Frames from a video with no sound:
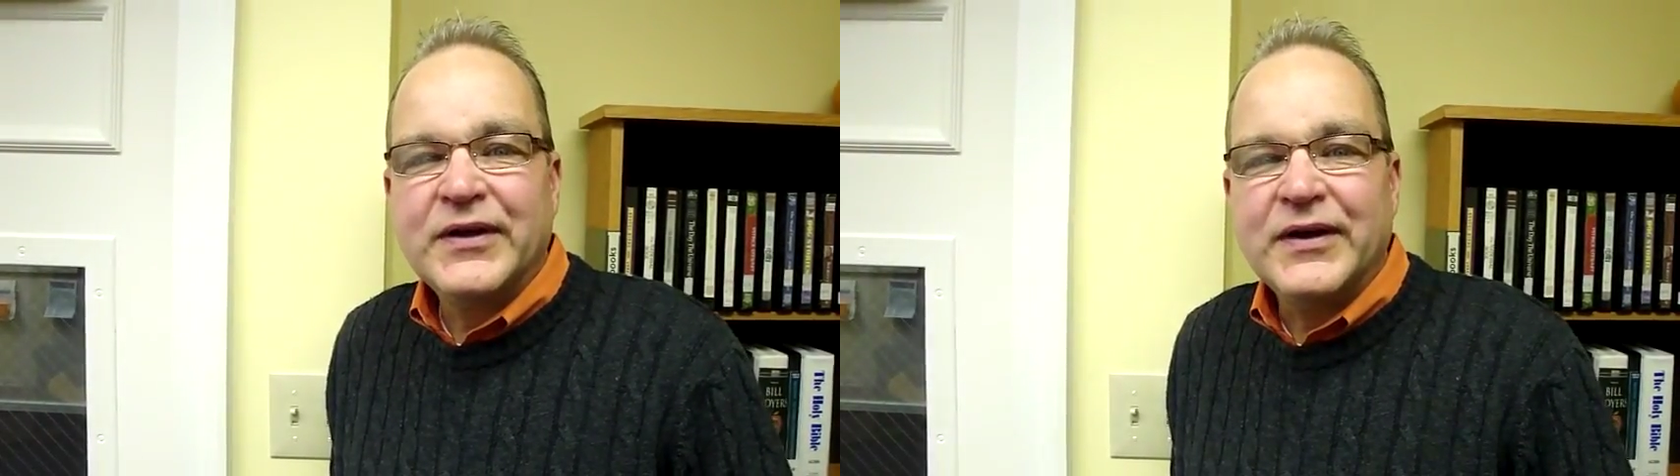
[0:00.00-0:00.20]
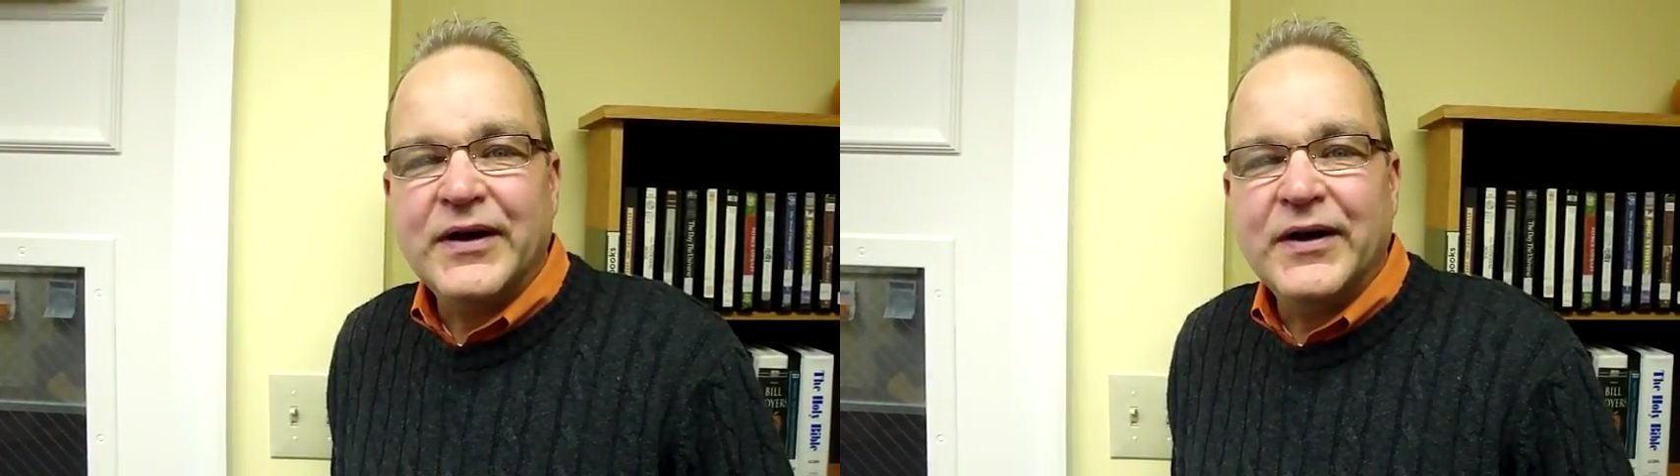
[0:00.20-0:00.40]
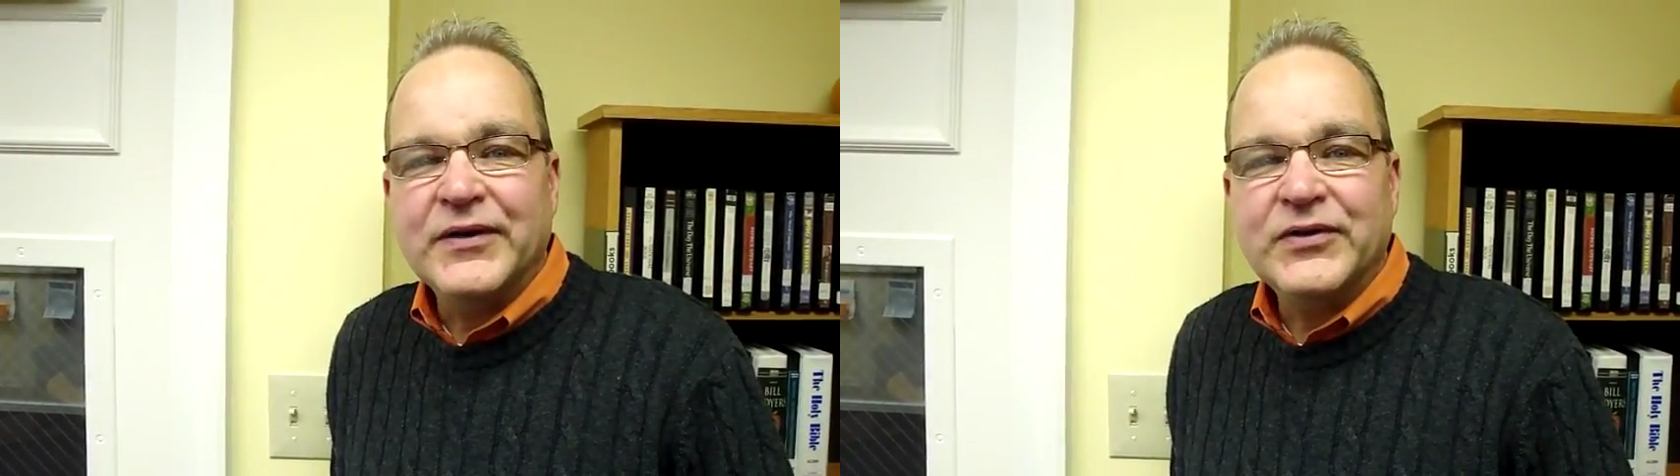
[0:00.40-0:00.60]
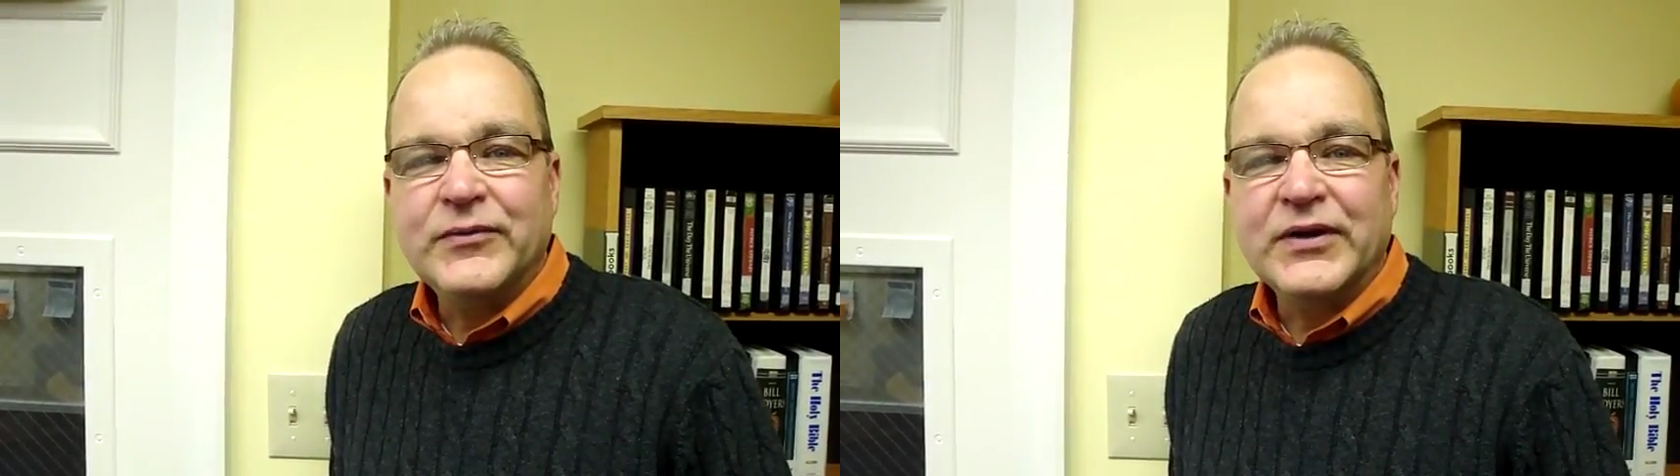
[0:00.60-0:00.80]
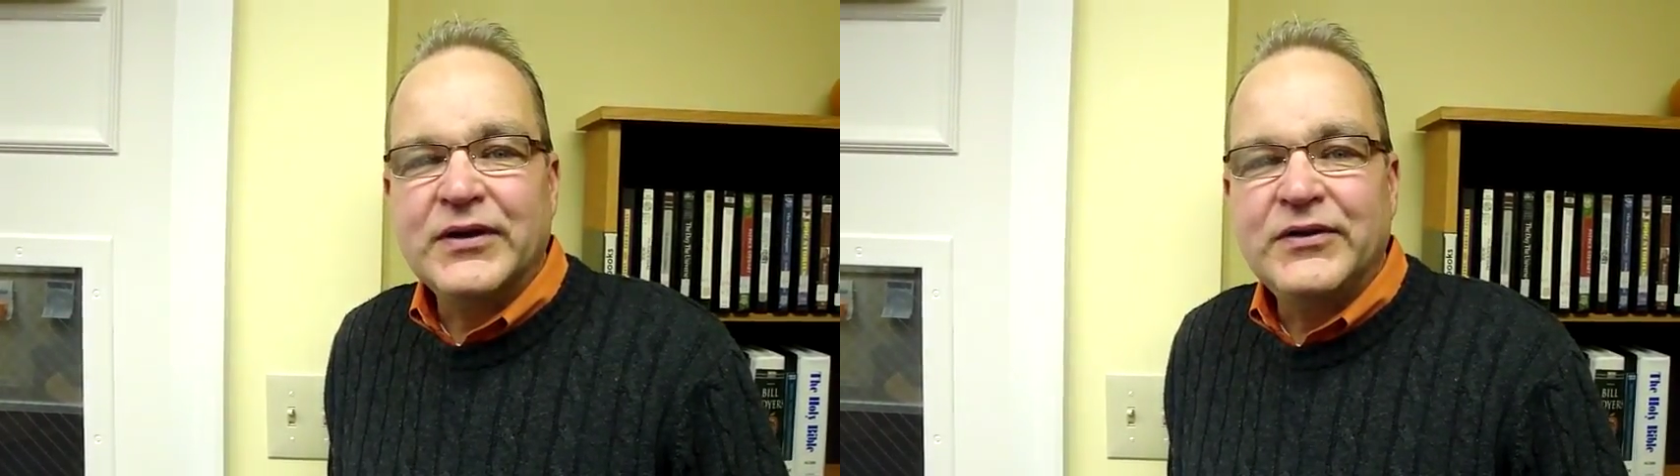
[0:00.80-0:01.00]
It seems
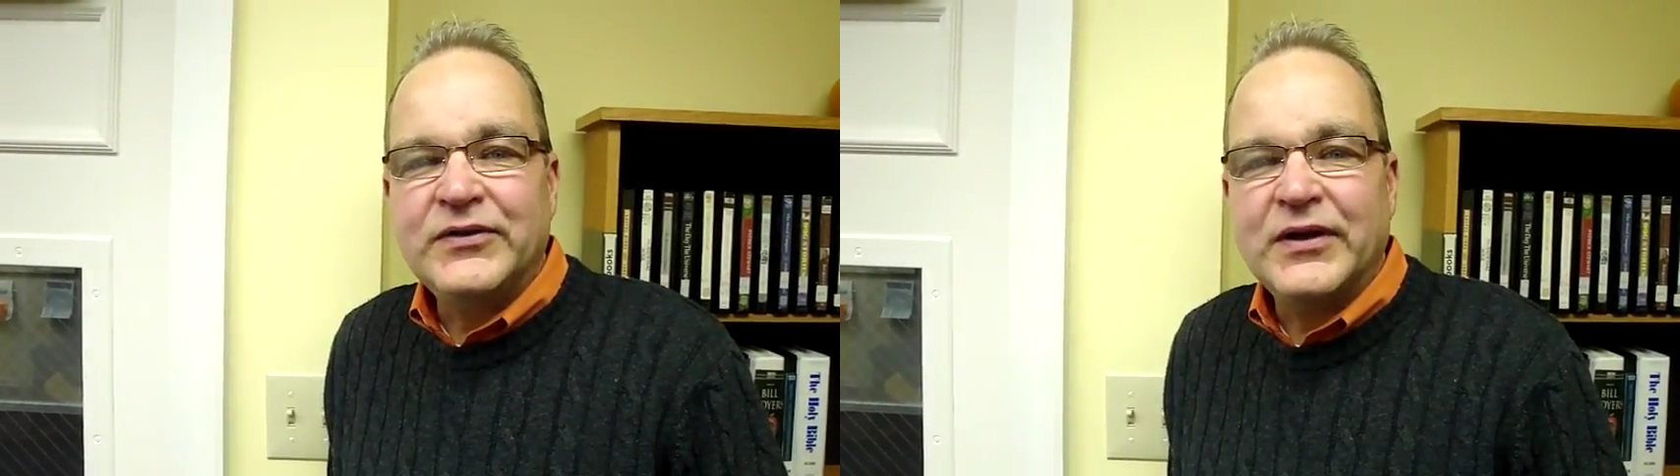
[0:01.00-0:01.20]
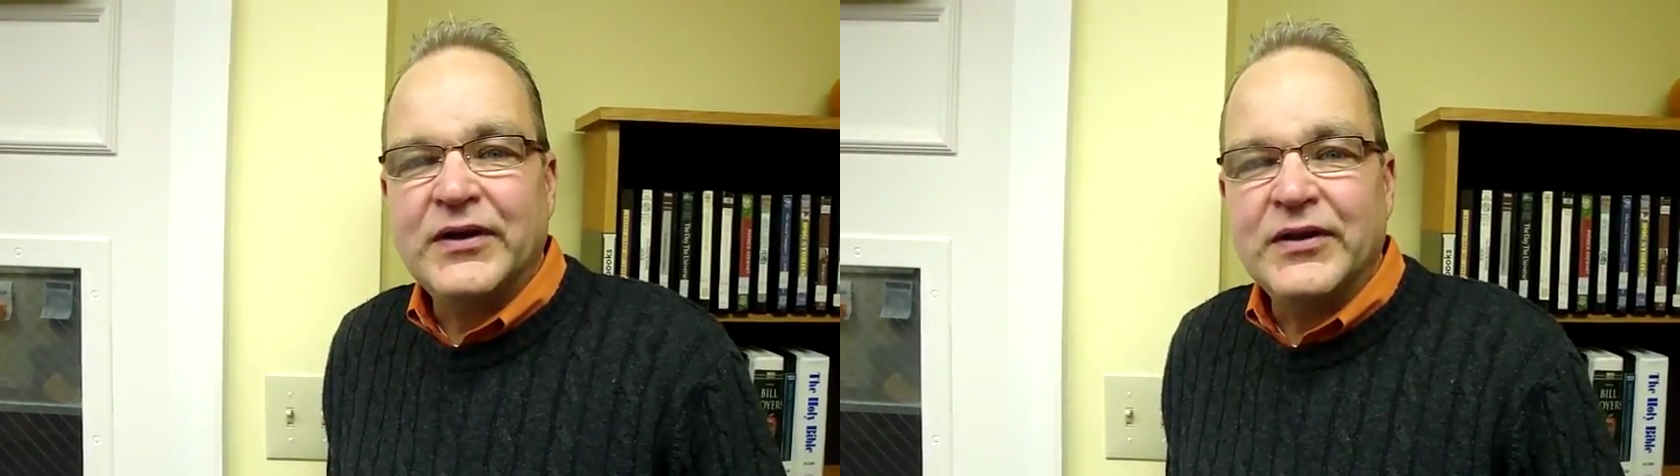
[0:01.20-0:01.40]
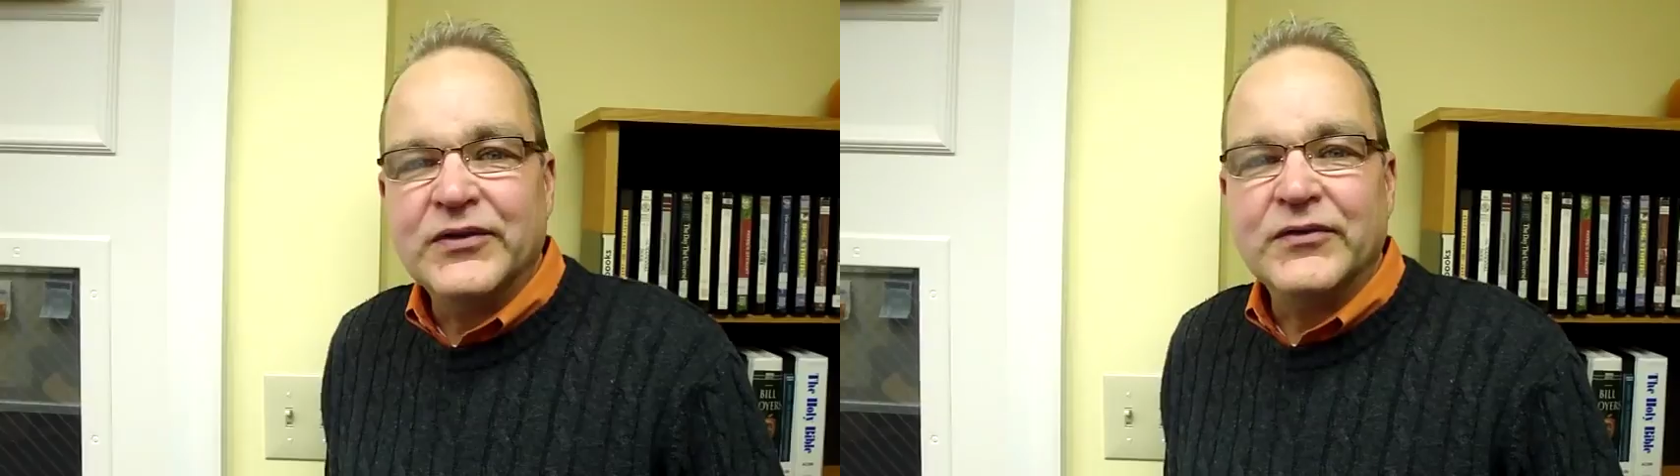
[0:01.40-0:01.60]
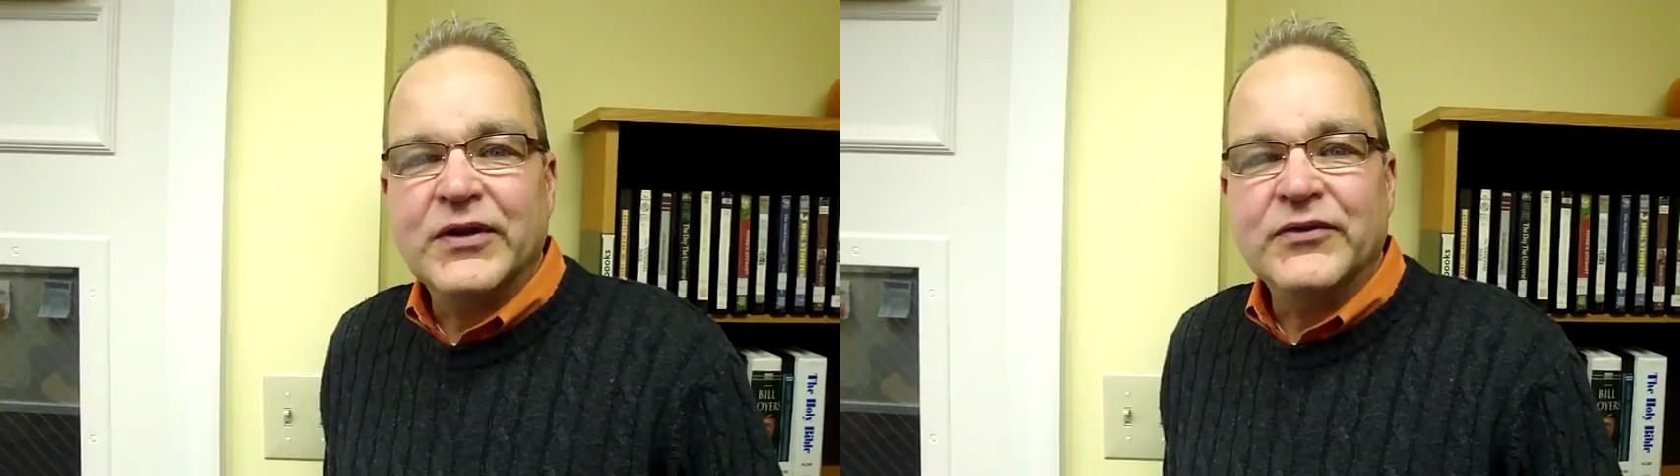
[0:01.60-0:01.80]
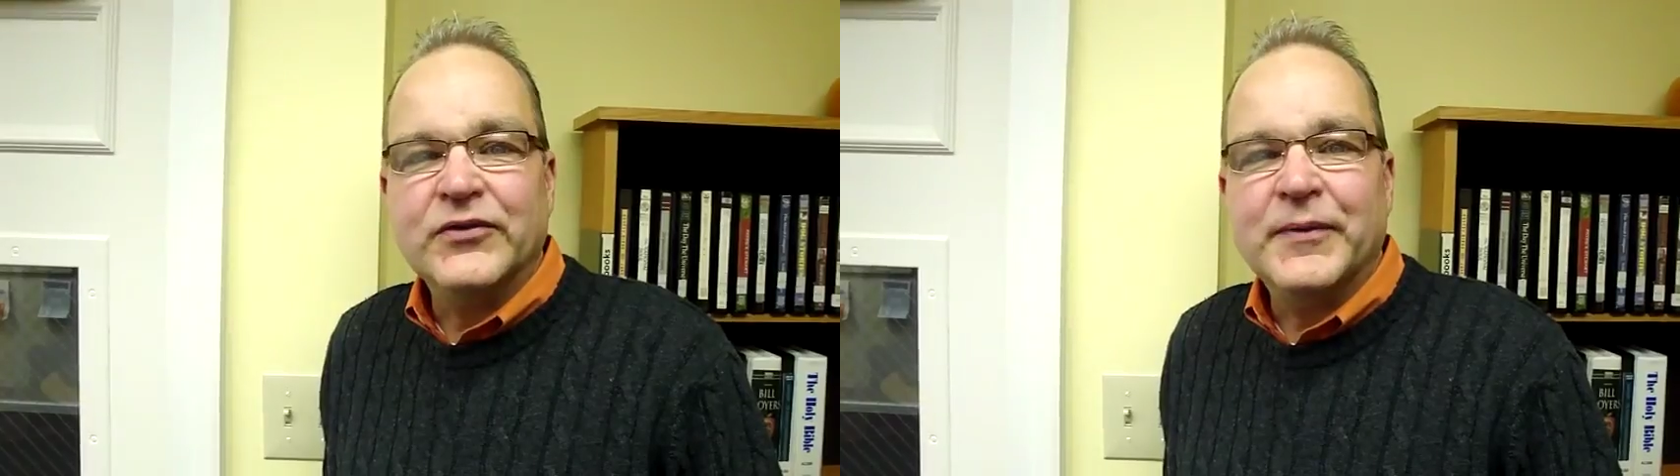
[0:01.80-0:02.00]
like each Sunday is
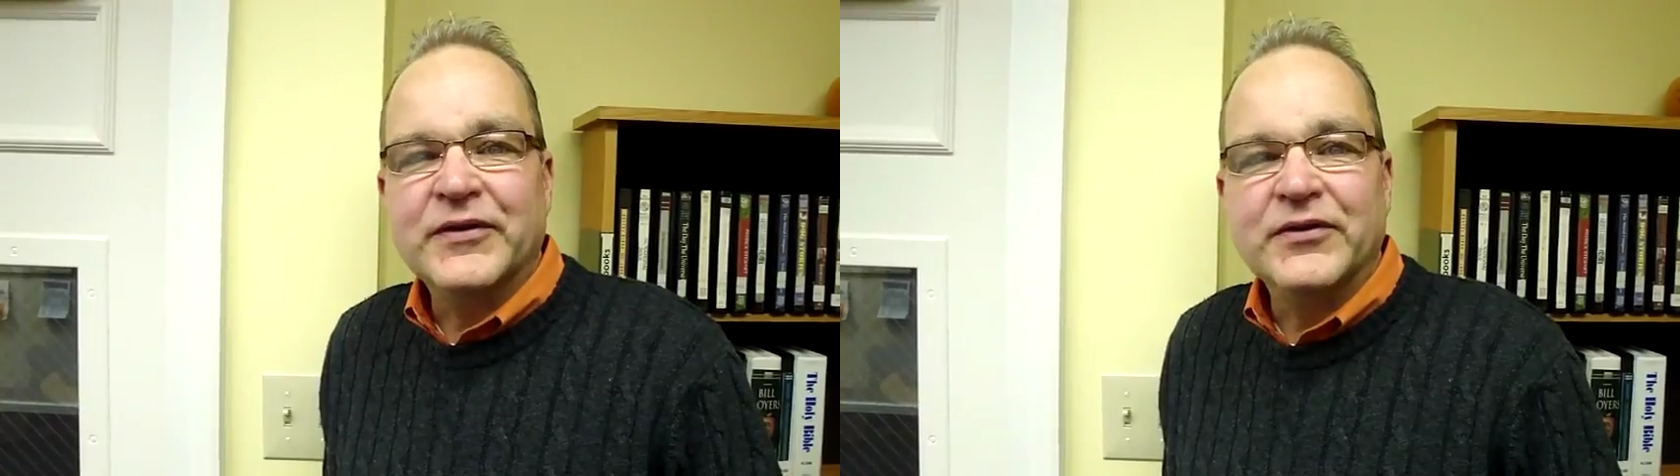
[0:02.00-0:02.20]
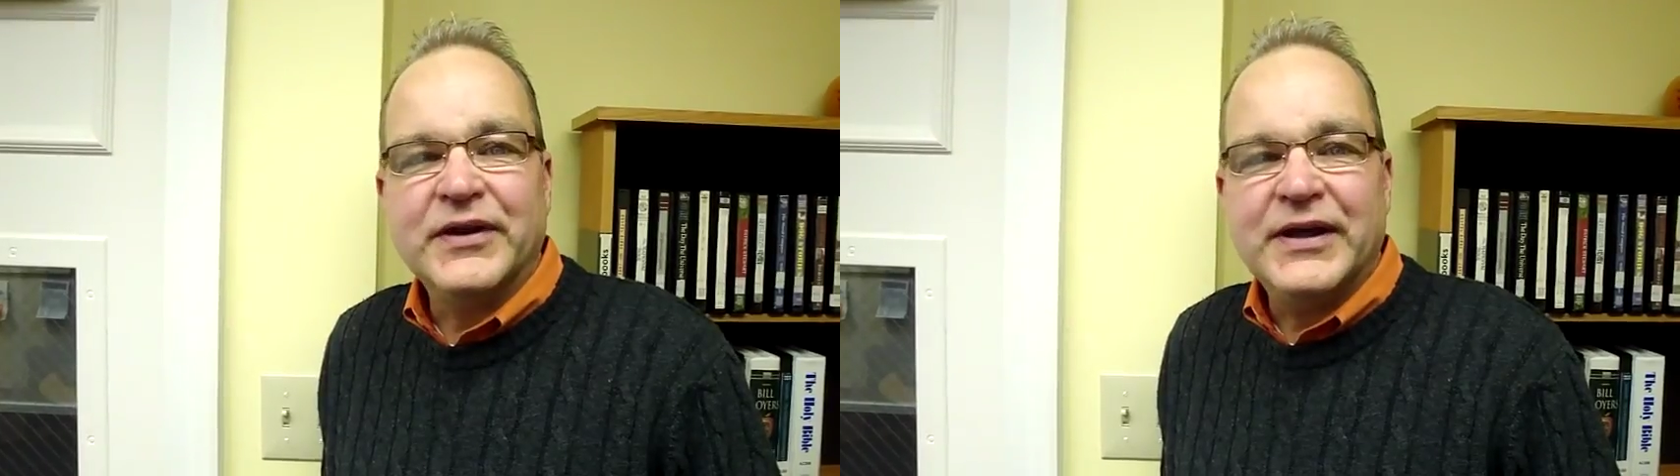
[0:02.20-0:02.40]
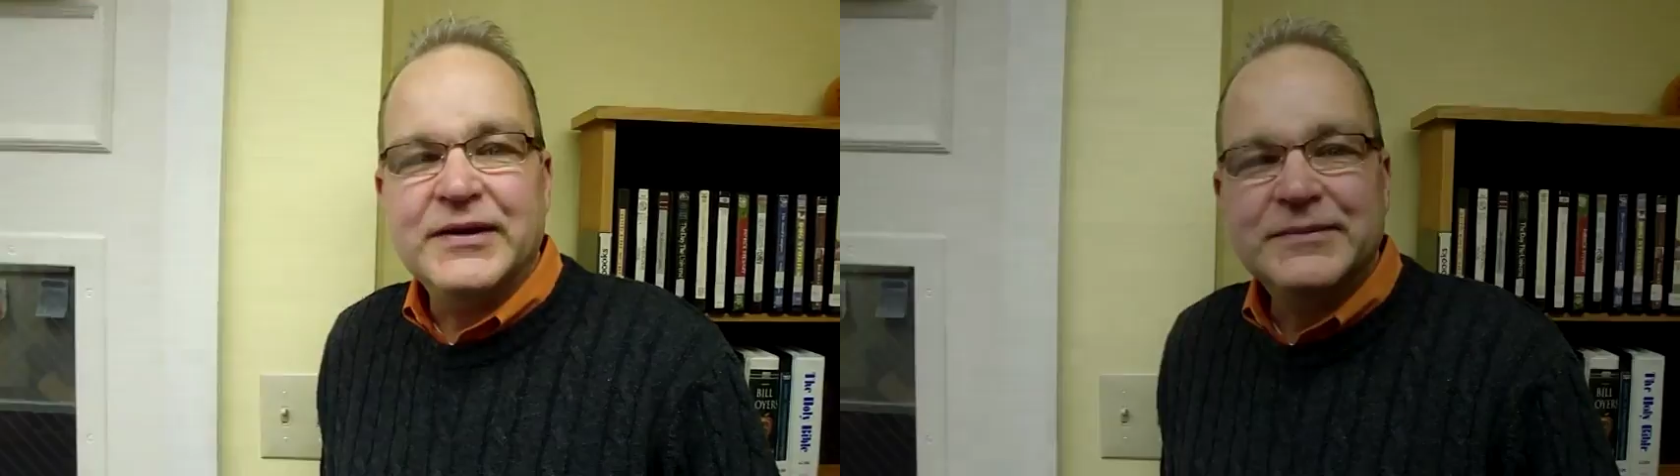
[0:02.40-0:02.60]
a special day.